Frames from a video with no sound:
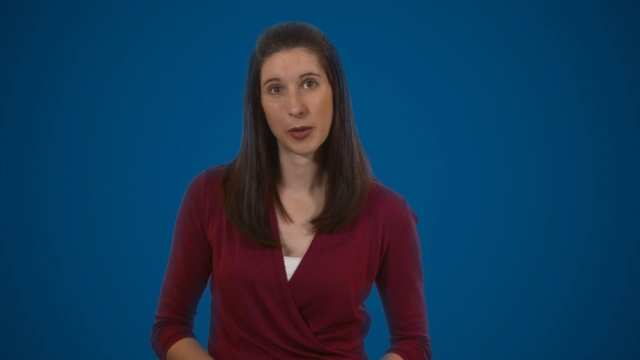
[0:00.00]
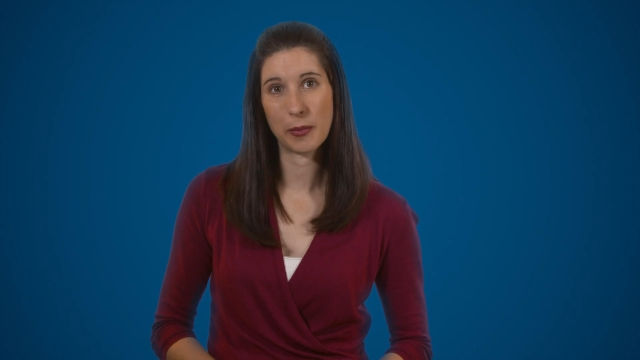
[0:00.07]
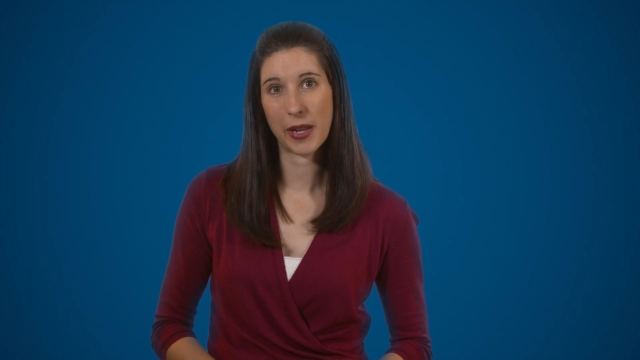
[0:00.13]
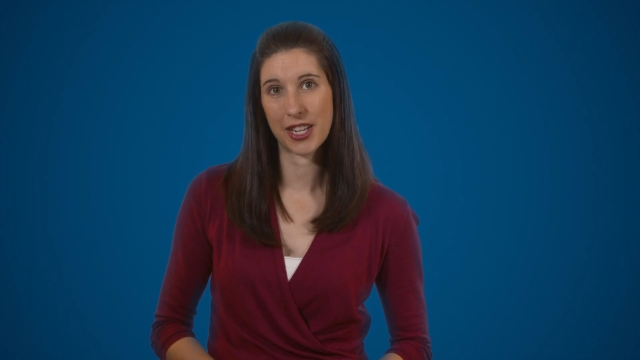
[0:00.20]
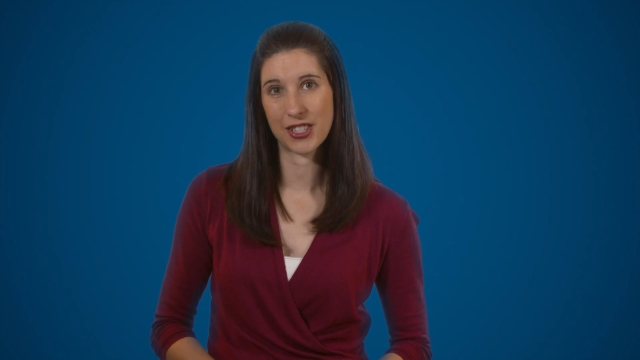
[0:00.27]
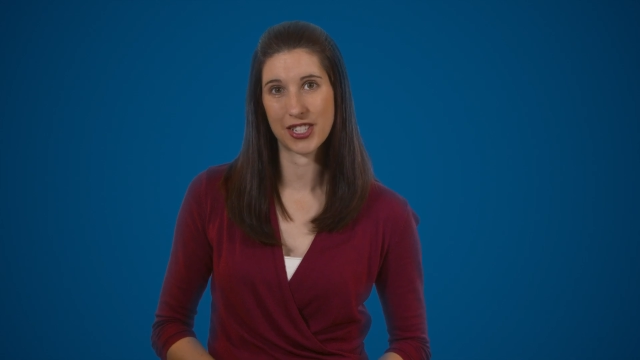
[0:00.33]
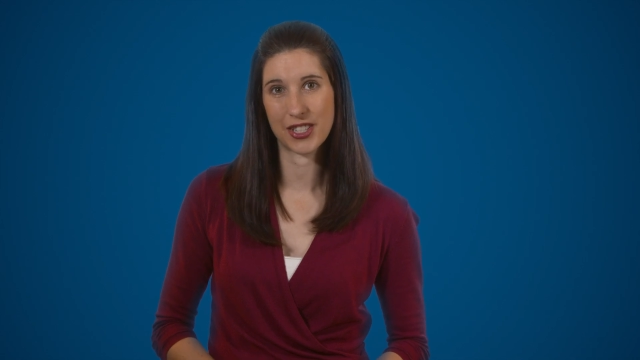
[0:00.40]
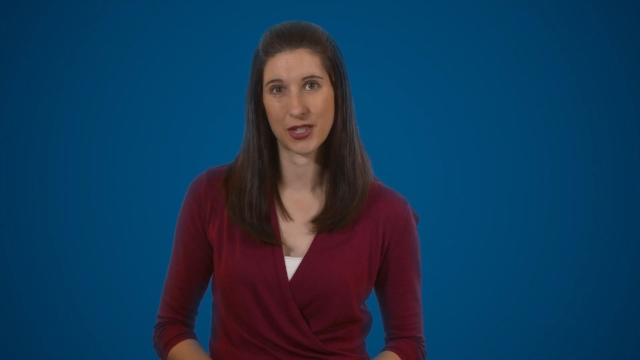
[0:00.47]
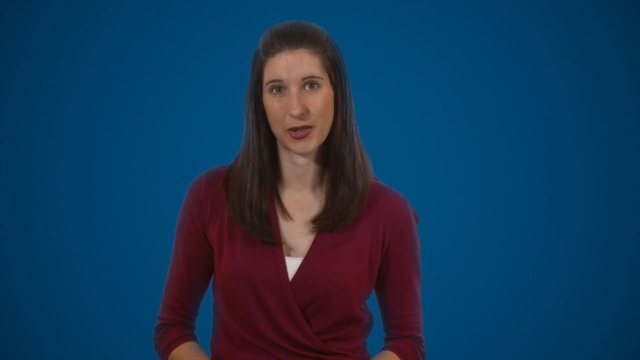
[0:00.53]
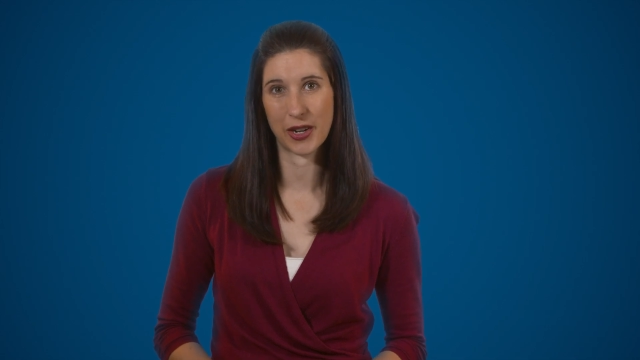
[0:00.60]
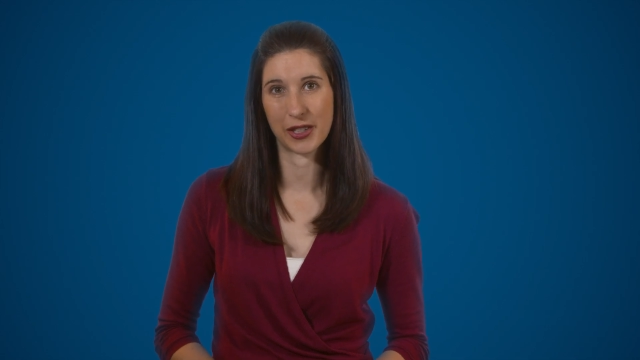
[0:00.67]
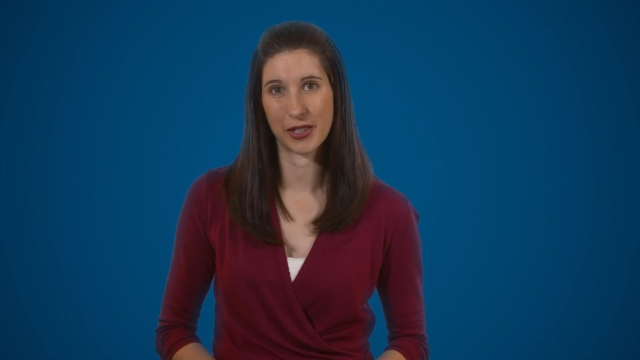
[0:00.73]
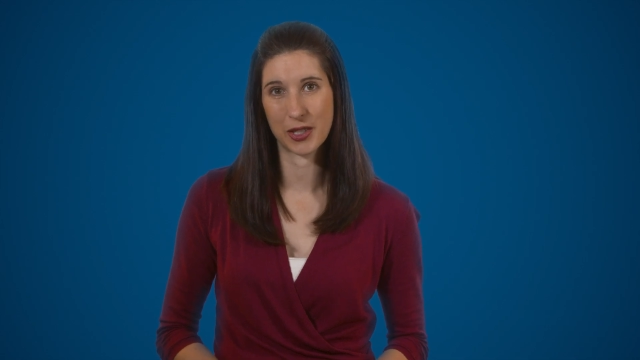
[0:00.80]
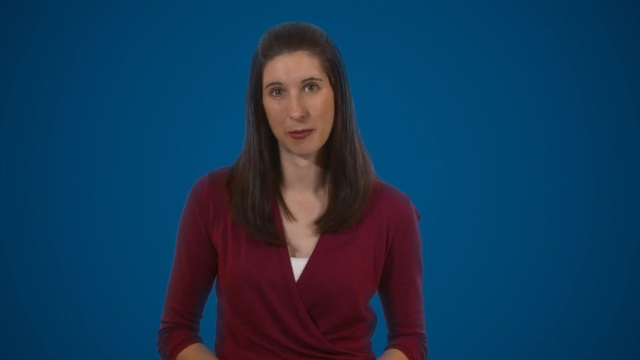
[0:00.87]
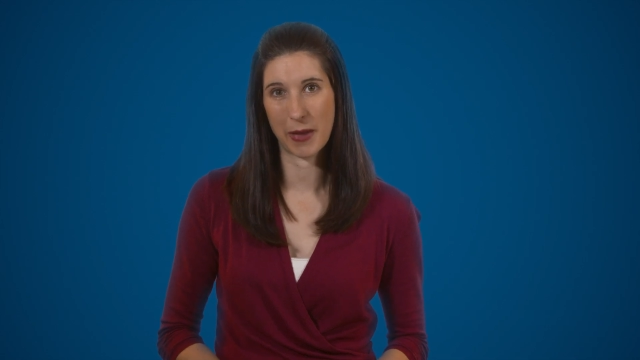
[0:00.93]
when patients
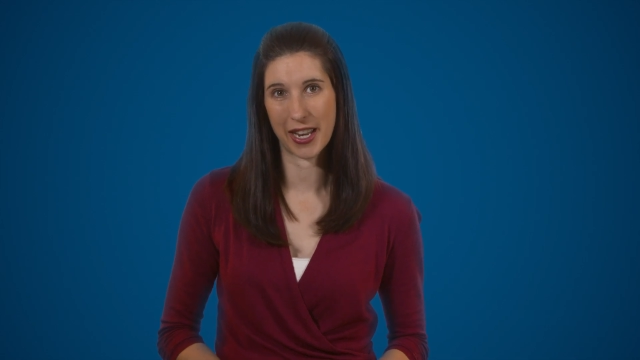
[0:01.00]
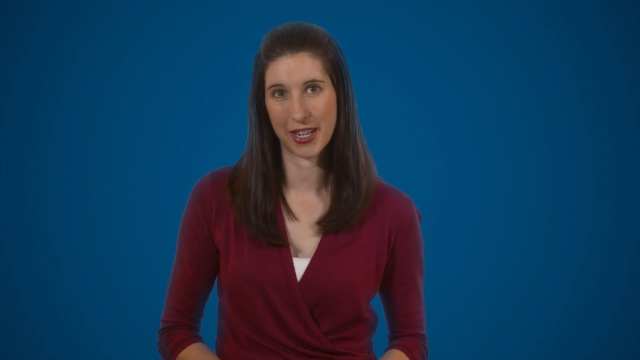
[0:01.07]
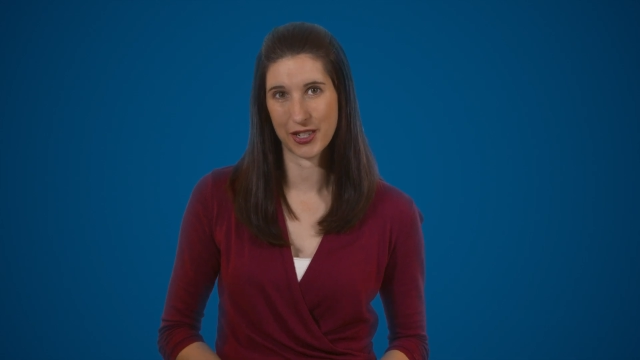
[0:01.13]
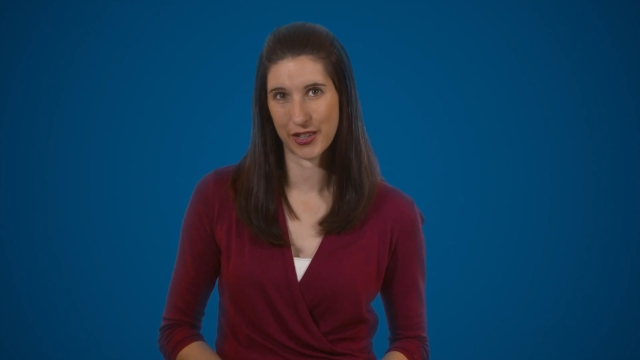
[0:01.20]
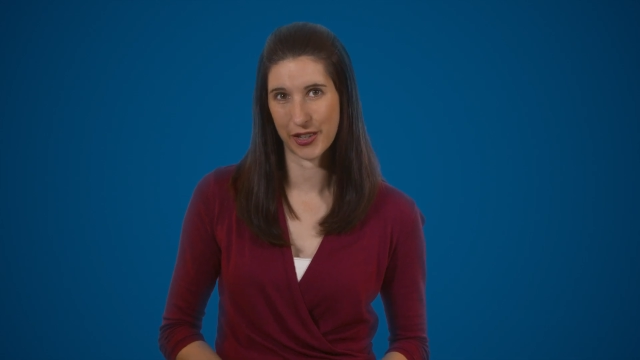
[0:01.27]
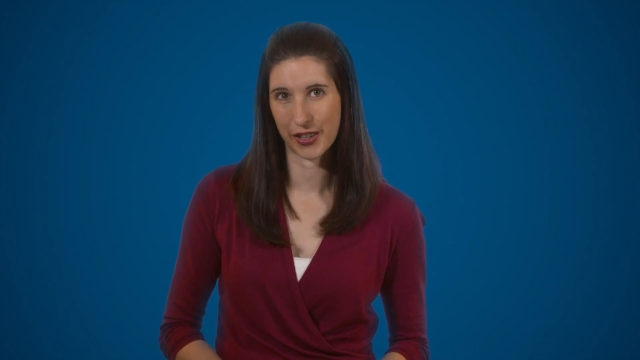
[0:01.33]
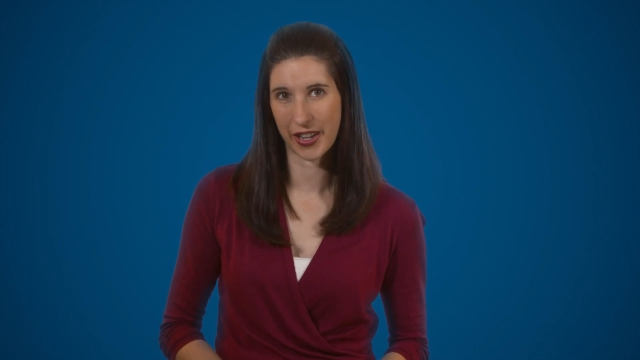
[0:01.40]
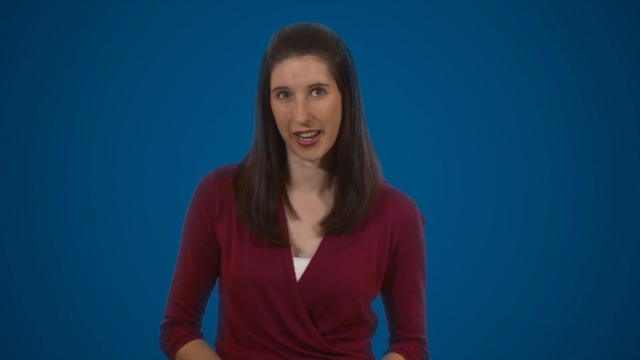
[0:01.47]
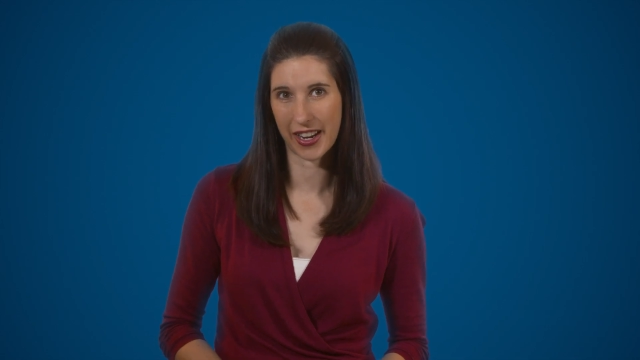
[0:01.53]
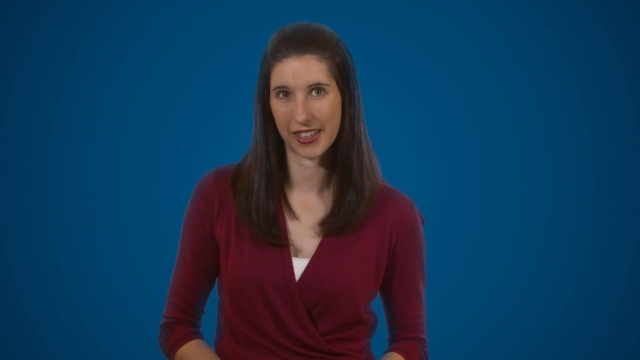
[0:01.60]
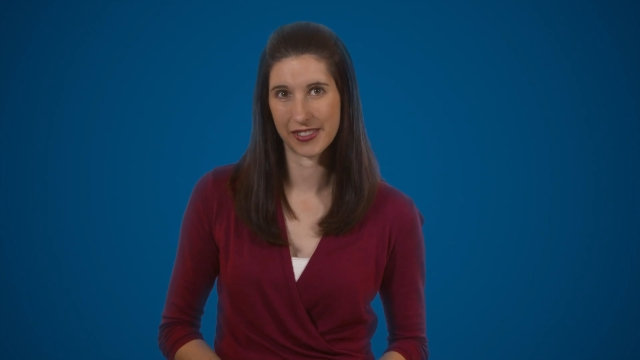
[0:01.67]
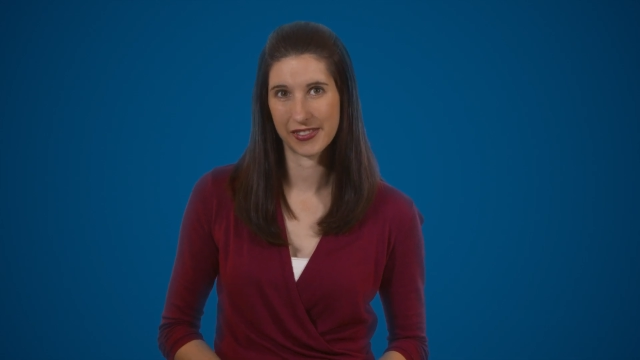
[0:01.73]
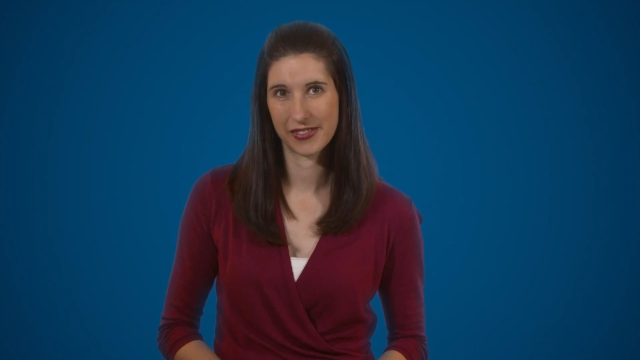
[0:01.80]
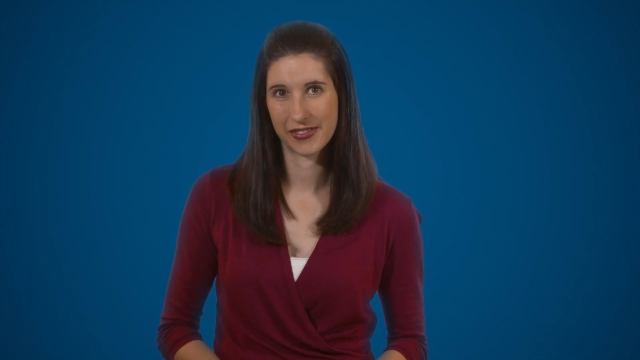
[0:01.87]
struggle to manage their care.